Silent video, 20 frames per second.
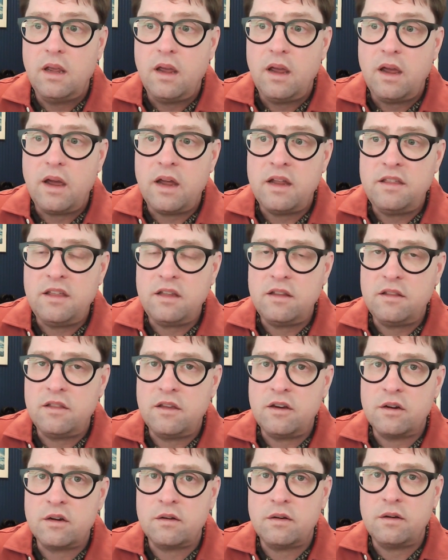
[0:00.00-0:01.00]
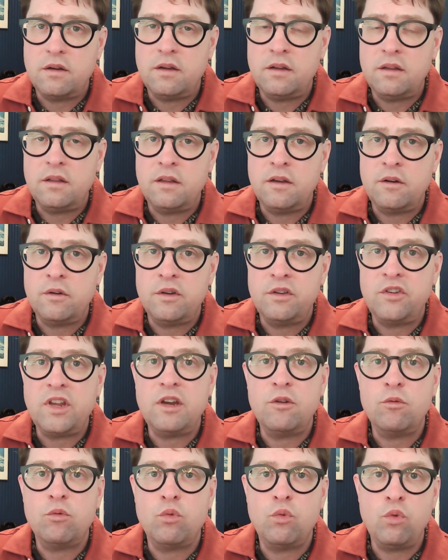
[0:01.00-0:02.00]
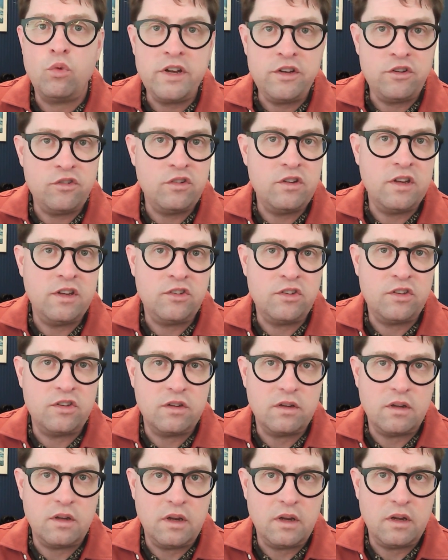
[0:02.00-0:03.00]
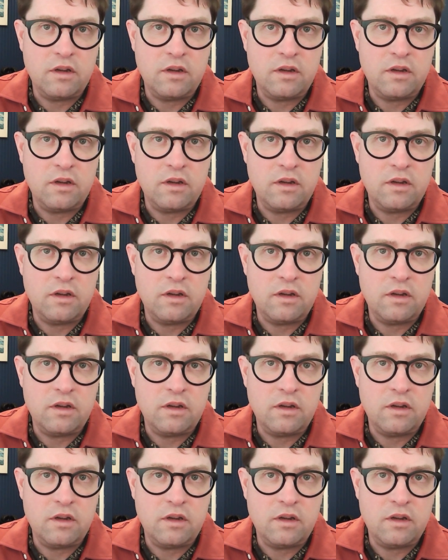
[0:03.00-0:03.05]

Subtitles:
I think there is a richness